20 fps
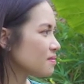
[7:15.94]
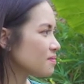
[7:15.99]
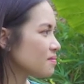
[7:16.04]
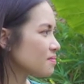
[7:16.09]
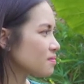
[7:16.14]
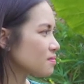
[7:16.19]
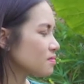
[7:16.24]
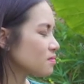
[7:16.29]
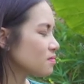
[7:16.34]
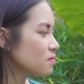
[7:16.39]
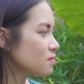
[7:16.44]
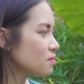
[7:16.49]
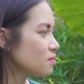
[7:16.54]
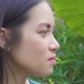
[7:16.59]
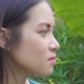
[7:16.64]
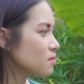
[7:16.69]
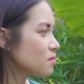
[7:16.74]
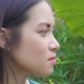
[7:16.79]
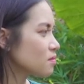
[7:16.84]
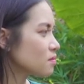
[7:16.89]

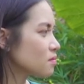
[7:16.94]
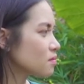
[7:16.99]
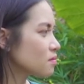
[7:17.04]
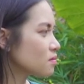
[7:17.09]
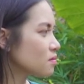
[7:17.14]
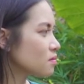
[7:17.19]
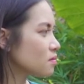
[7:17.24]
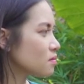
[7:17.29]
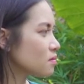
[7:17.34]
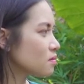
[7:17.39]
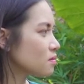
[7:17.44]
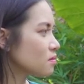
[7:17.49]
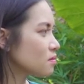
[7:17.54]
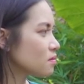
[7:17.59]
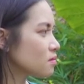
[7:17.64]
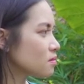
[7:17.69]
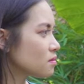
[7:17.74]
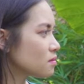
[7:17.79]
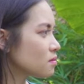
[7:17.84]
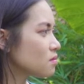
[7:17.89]

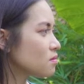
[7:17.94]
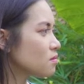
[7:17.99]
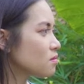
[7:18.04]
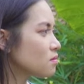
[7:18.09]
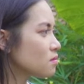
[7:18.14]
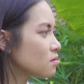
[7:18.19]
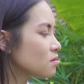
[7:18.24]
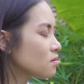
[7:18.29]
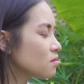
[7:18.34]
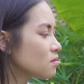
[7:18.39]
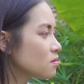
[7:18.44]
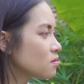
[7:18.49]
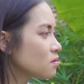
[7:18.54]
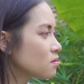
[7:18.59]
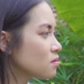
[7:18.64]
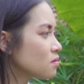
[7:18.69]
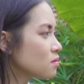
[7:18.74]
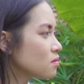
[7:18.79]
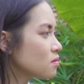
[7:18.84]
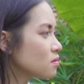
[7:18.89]

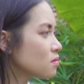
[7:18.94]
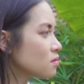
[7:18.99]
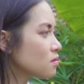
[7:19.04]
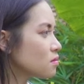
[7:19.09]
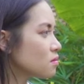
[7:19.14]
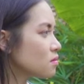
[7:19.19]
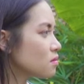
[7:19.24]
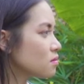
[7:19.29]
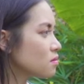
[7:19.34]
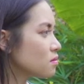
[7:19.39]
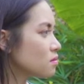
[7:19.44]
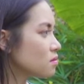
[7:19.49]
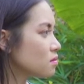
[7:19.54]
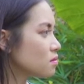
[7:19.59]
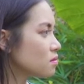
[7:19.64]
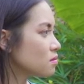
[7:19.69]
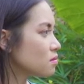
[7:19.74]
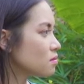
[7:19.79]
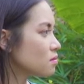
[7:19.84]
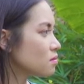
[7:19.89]

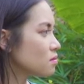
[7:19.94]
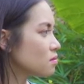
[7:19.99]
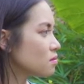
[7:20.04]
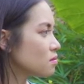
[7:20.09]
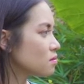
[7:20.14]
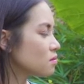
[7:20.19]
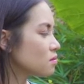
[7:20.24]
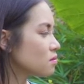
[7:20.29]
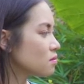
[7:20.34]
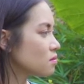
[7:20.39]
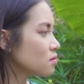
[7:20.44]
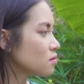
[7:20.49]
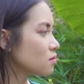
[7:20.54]
(silent)